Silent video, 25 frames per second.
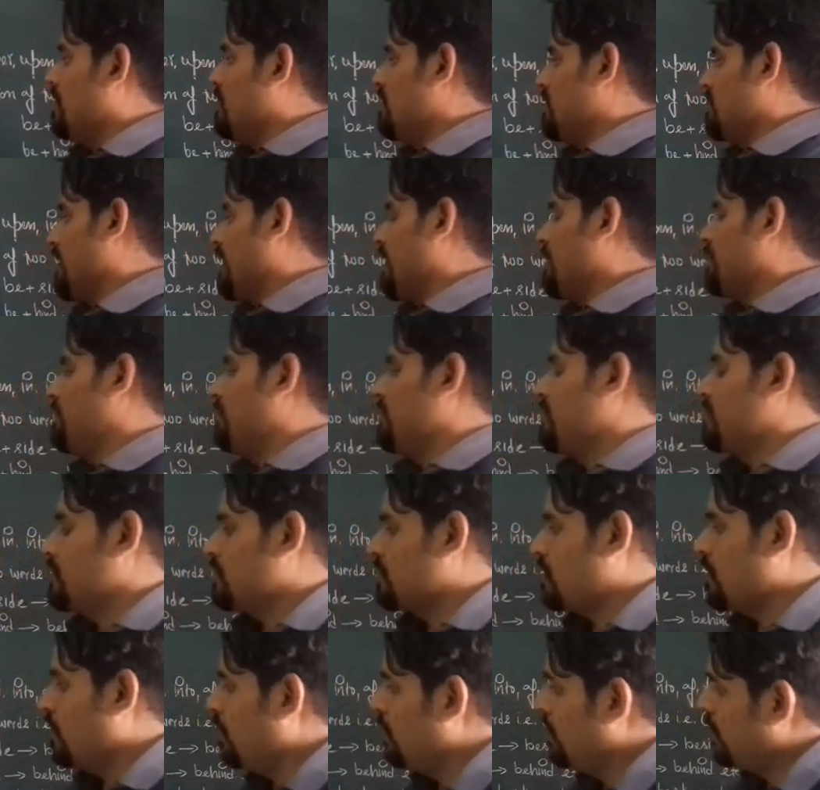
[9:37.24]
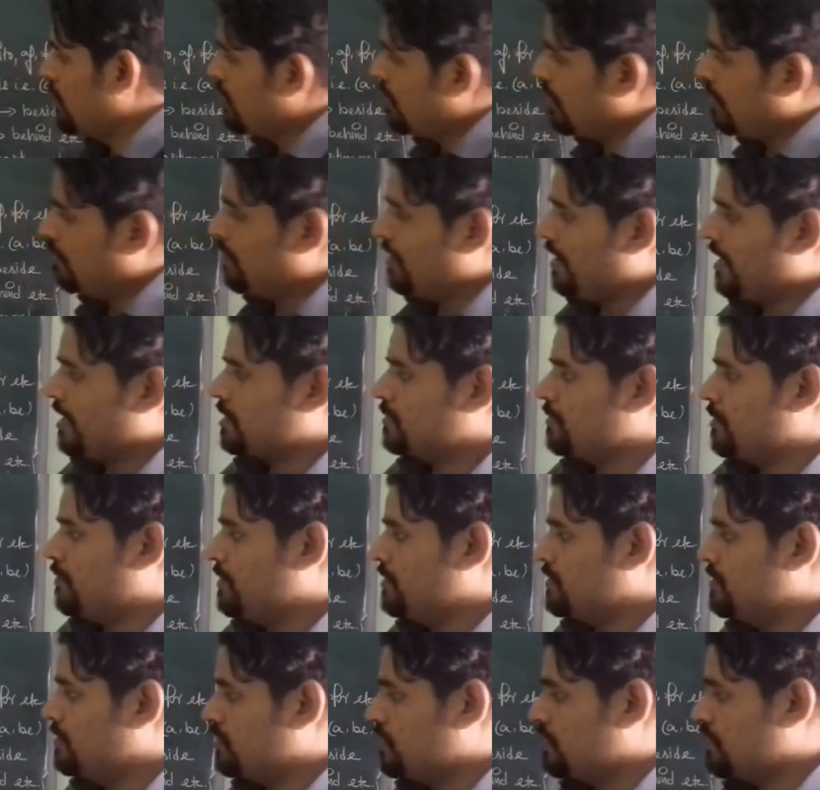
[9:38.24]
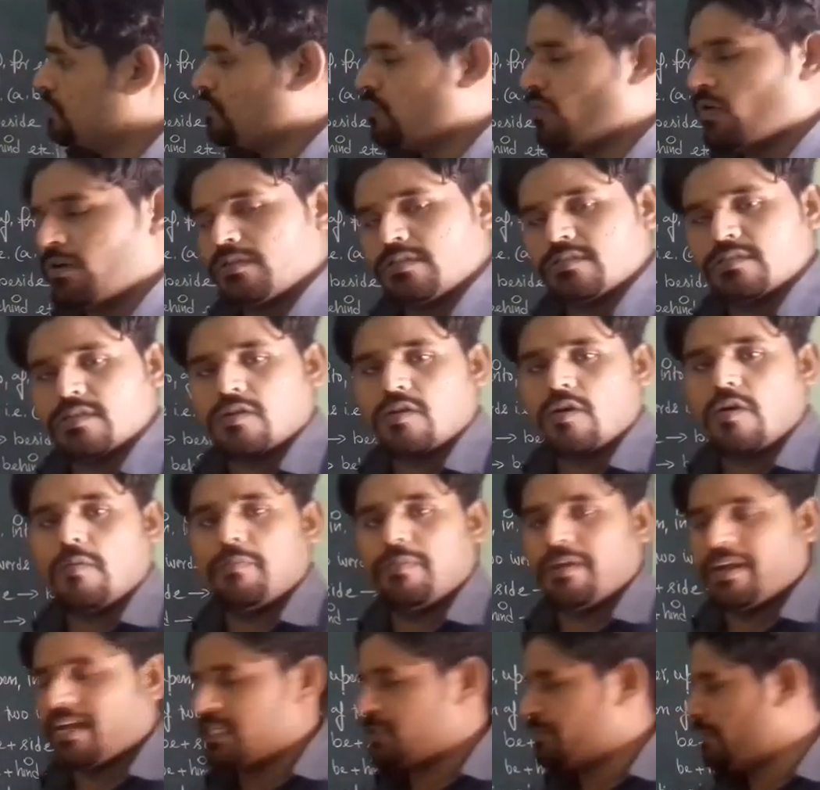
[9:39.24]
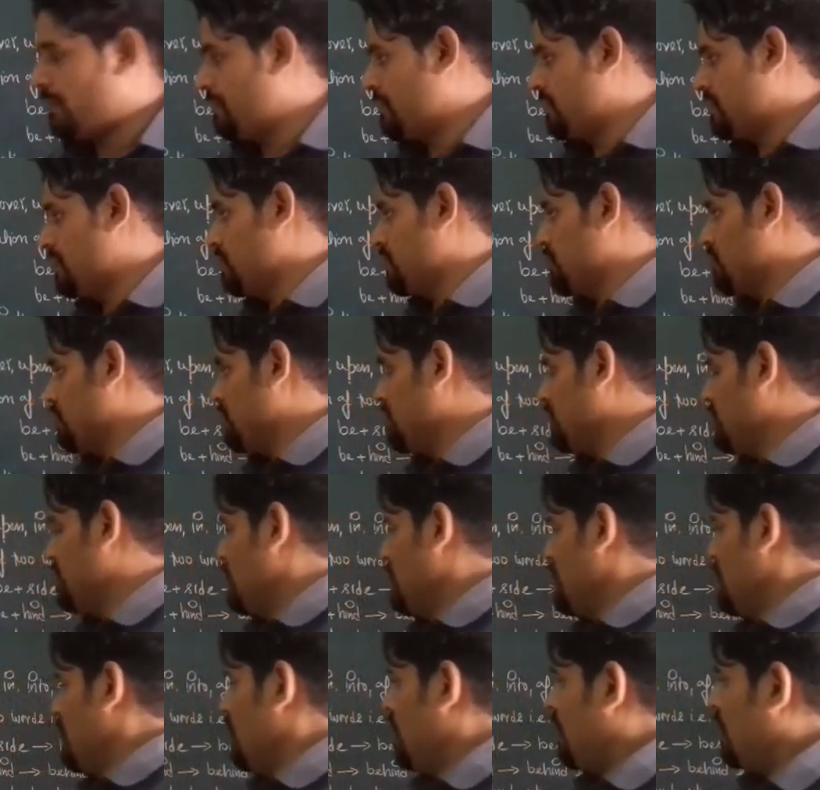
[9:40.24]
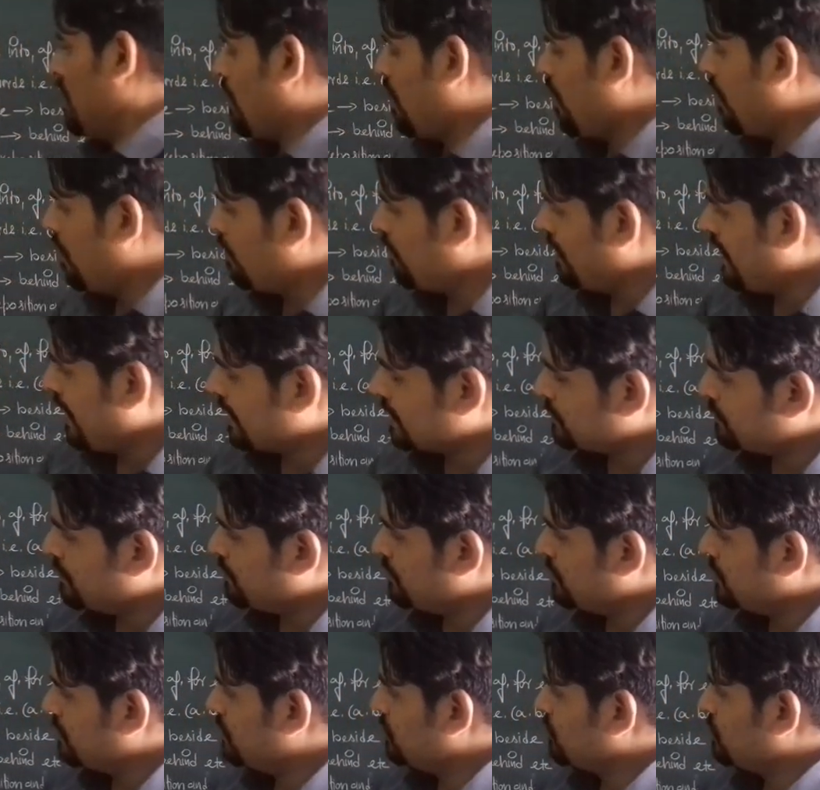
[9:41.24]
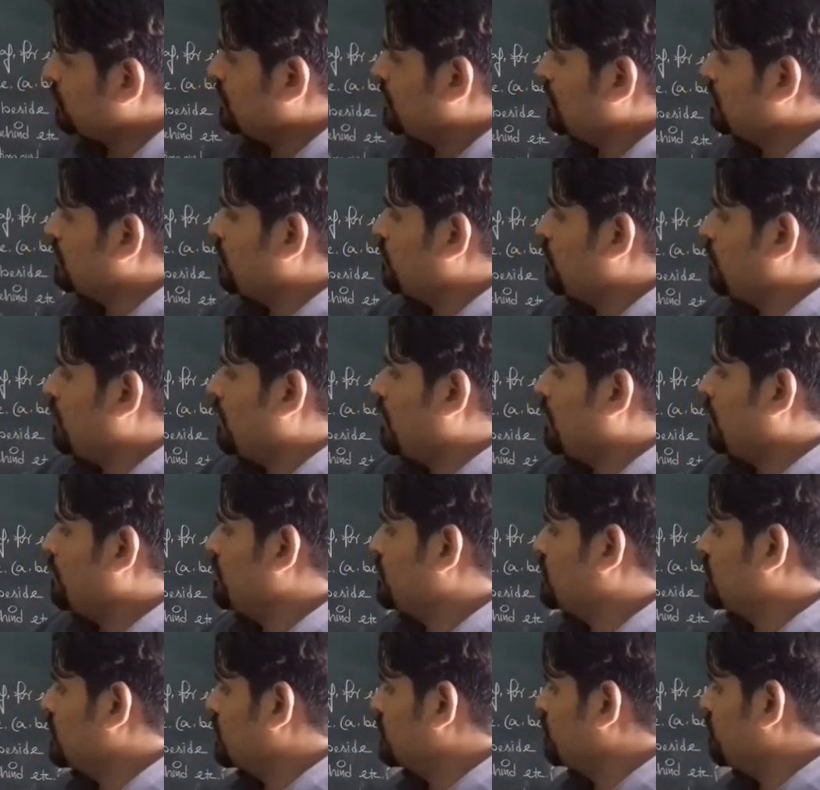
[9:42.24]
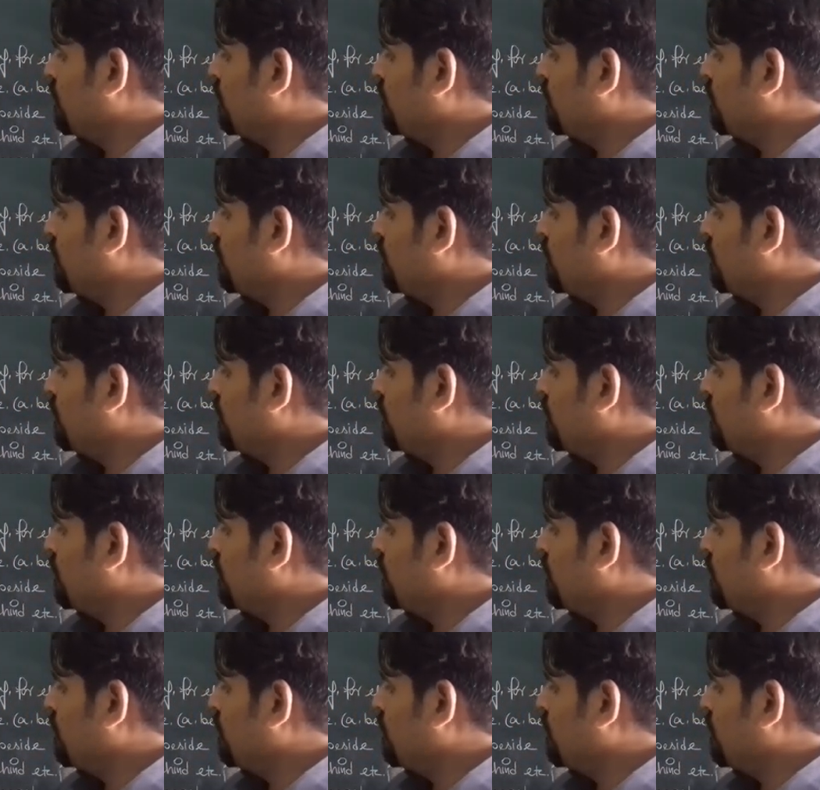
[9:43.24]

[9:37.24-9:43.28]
type, which is called a complex preposition. What is a complex preposition? A complex preposition is a word which is